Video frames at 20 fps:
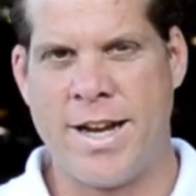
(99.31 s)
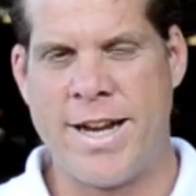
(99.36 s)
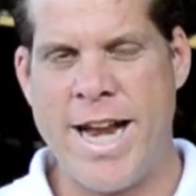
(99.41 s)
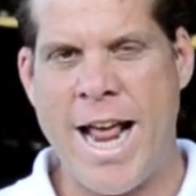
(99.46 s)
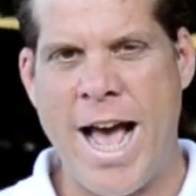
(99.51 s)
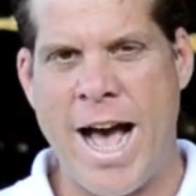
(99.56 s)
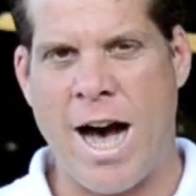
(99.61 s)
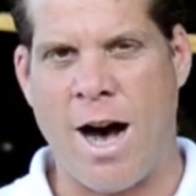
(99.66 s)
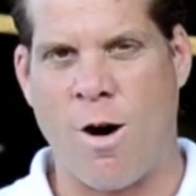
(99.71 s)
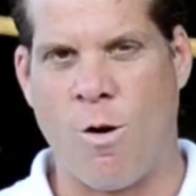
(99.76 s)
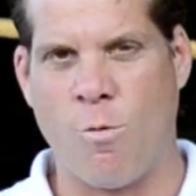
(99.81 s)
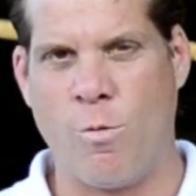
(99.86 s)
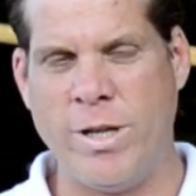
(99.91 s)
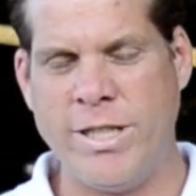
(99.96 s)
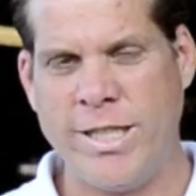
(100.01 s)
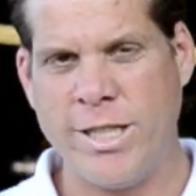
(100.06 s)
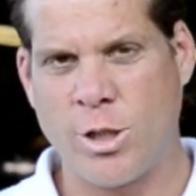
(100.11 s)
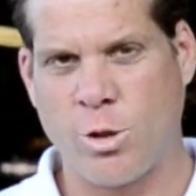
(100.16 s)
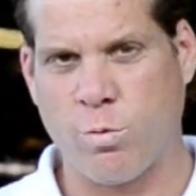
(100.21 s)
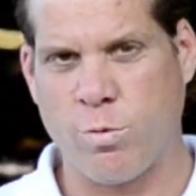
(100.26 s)
Now, we
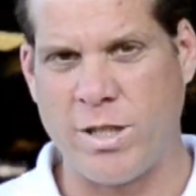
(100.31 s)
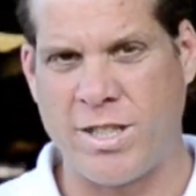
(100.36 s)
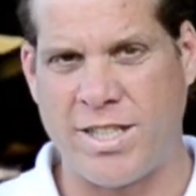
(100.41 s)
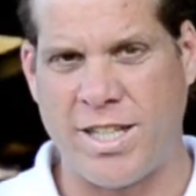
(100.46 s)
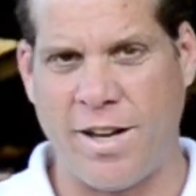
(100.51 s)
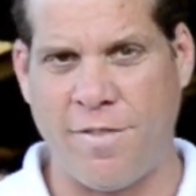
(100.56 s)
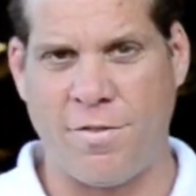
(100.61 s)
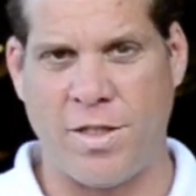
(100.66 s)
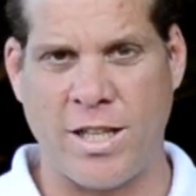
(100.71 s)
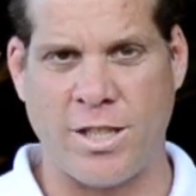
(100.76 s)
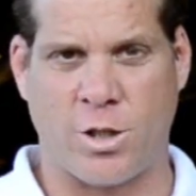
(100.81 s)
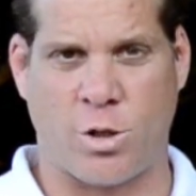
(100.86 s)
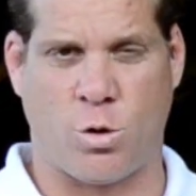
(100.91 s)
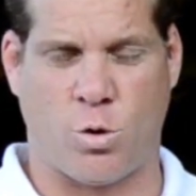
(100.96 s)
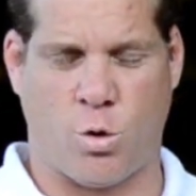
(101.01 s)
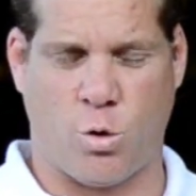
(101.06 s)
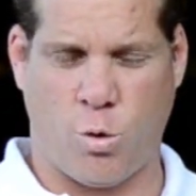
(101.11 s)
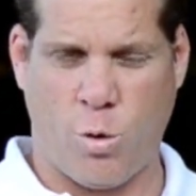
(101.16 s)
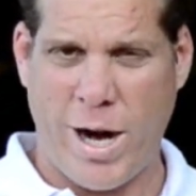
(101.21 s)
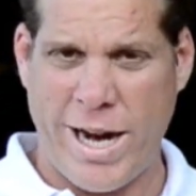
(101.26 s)
just received this
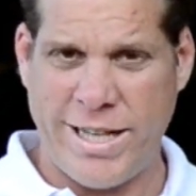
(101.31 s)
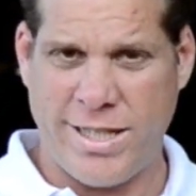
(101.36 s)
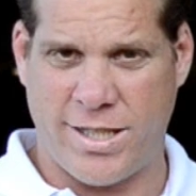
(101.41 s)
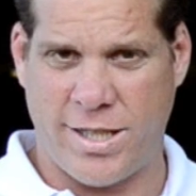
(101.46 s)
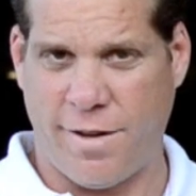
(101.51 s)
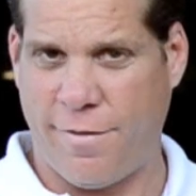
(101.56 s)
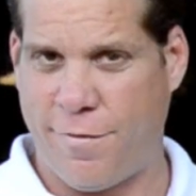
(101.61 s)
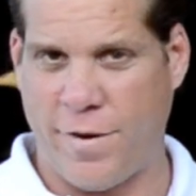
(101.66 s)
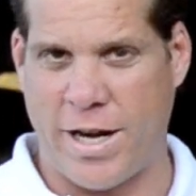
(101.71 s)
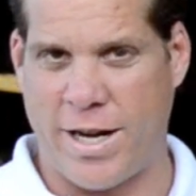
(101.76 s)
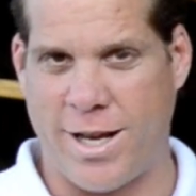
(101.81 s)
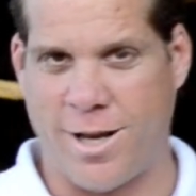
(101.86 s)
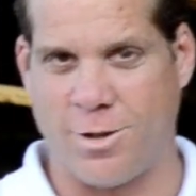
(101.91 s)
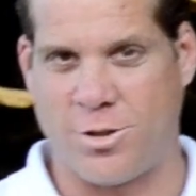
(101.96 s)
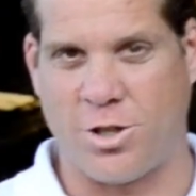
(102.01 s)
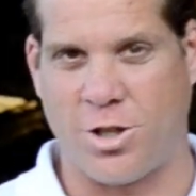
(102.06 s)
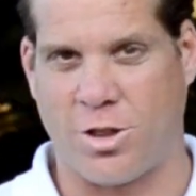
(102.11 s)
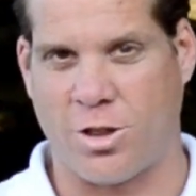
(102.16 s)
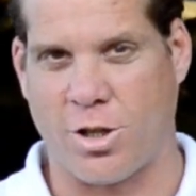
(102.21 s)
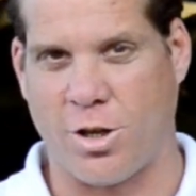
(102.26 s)
crazy video
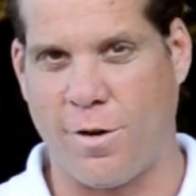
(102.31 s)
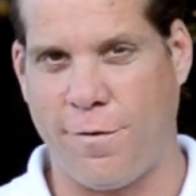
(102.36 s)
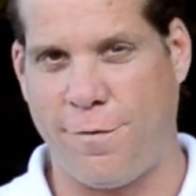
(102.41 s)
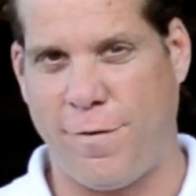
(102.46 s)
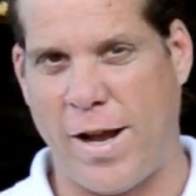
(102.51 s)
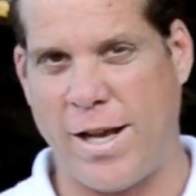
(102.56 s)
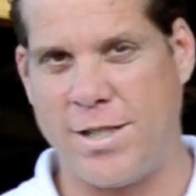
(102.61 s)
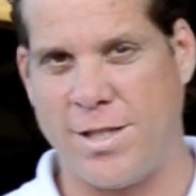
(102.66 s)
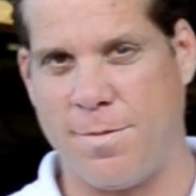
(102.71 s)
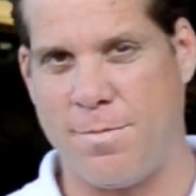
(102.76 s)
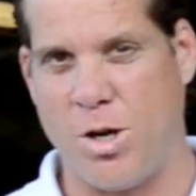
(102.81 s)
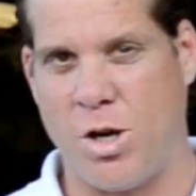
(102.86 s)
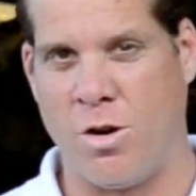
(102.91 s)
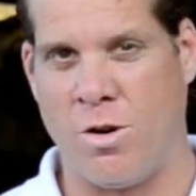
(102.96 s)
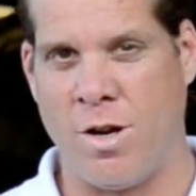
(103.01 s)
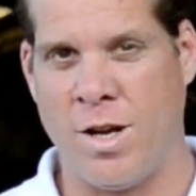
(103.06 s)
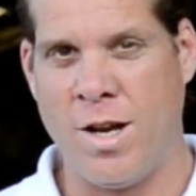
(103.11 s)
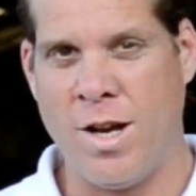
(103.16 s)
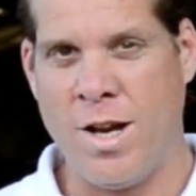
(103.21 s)
to third phase of moon.